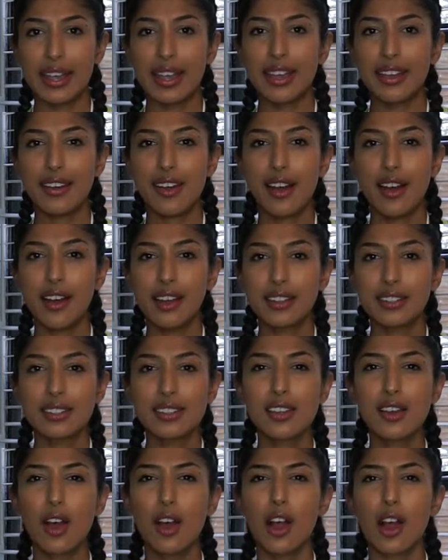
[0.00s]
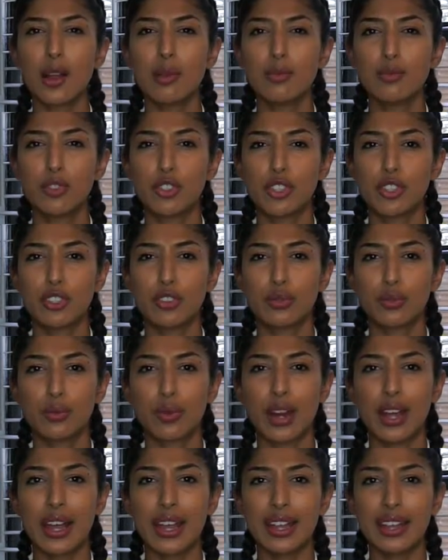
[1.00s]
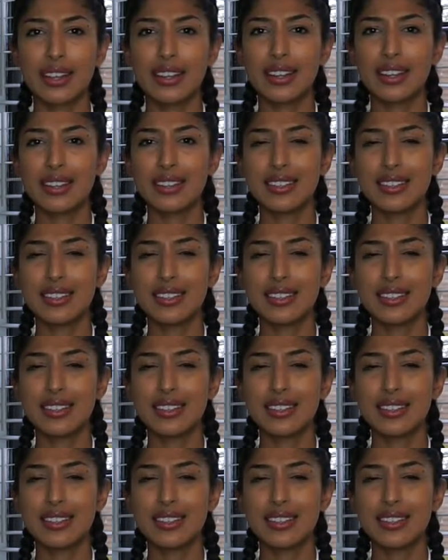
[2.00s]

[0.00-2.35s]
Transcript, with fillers: It hugs the arm just right